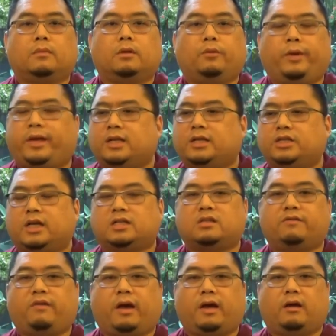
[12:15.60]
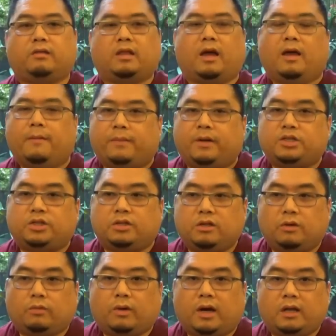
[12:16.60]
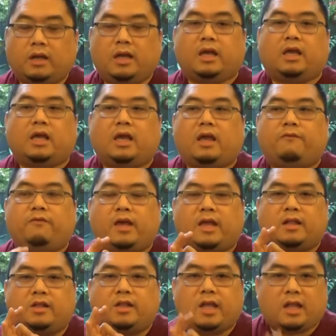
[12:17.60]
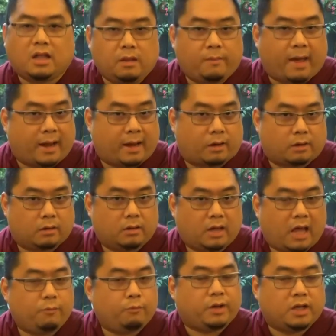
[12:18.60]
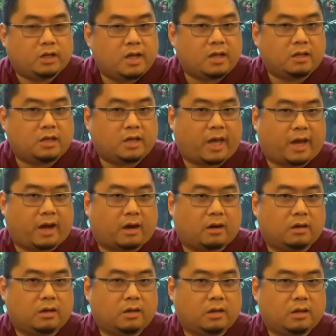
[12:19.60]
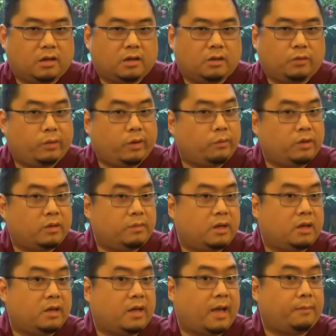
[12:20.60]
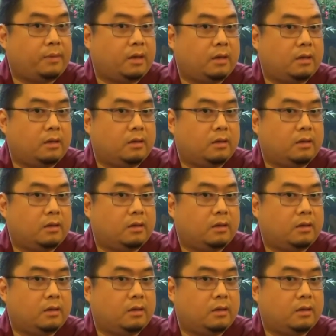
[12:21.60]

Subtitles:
We can justify all that. But you know what? If it didn't matter and we didn't care, we wouldn't be unhappy.